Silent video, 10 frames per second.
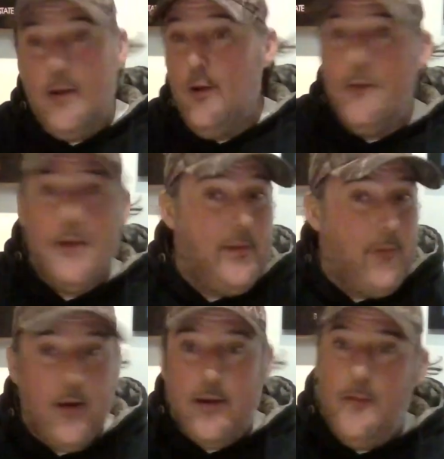Go over, get the
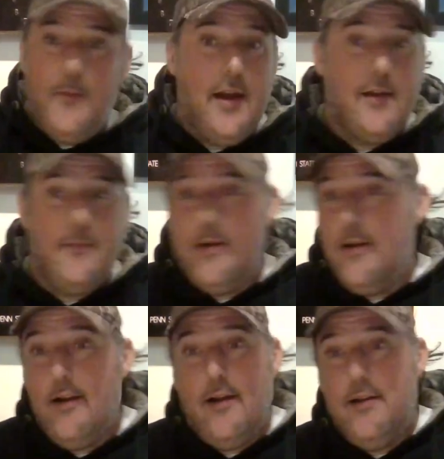bird, come back. I'm like,
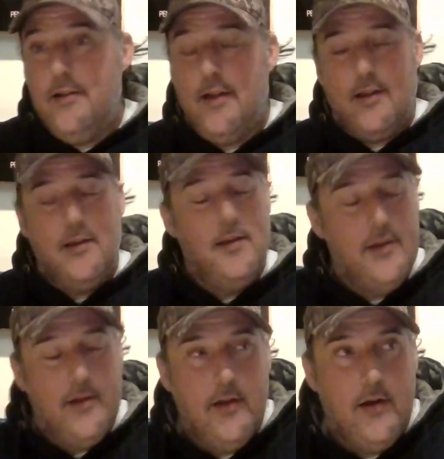"All right." Like,
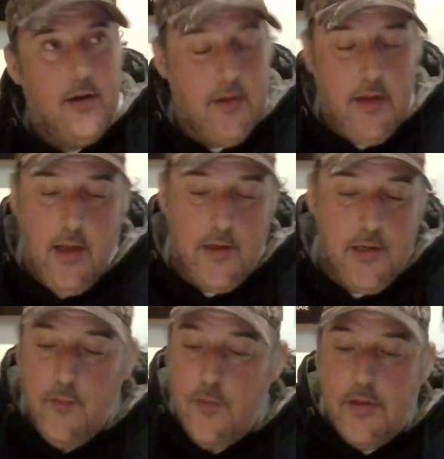yeah,
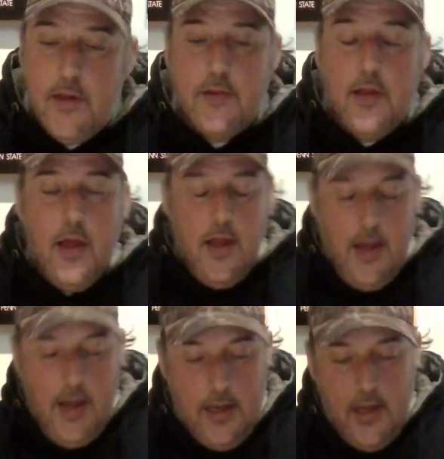she was just,
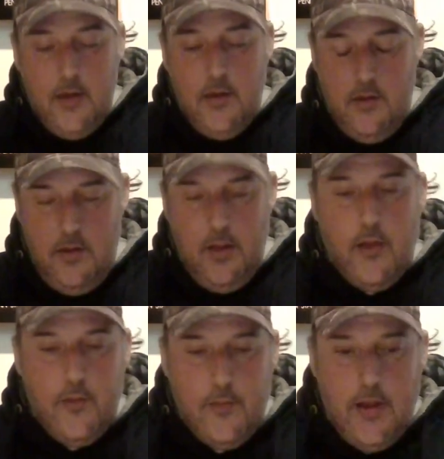and then the
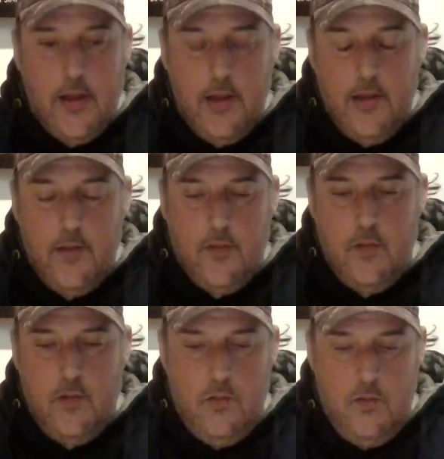other thing is,
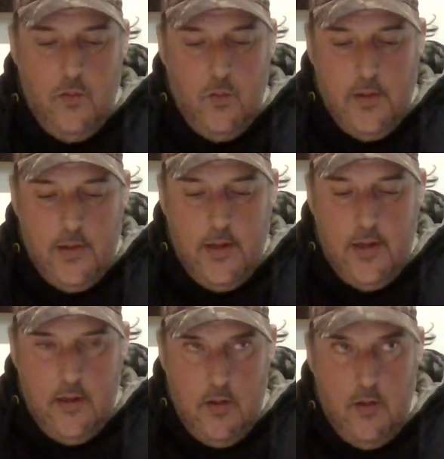the one thing
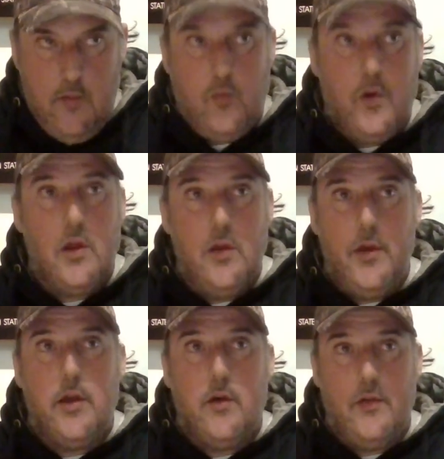that is really
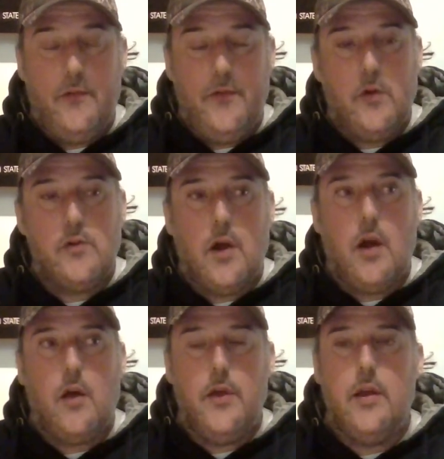big on the field
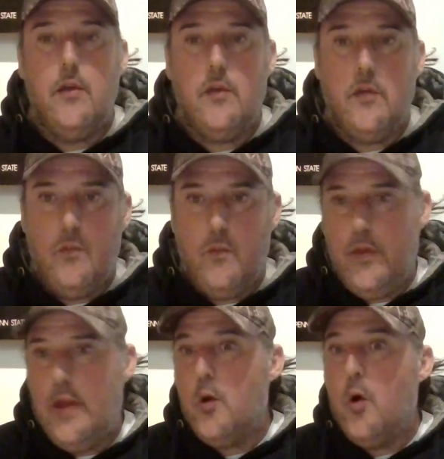trial thing is
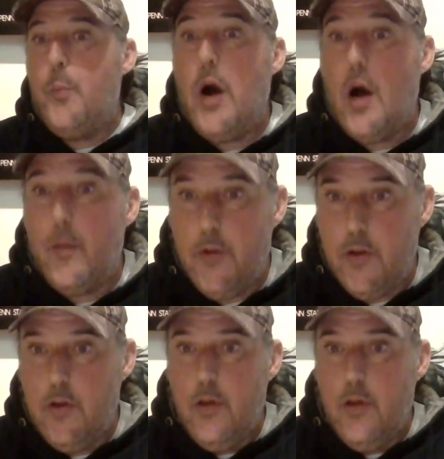what they call popping.